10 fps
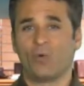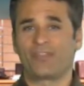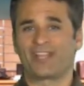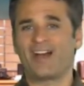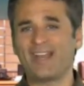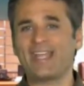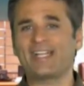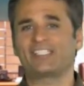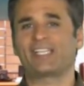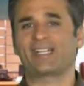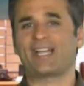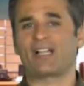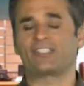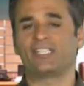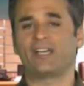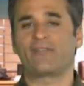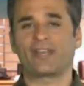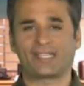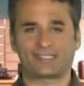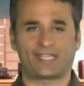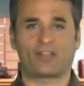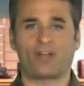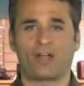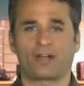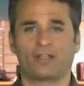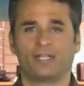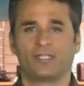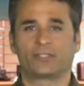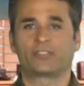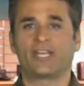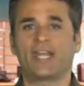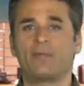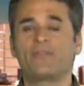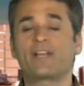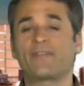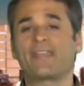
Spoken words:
with the cutting-edge technology of an SLR. So today, we've got the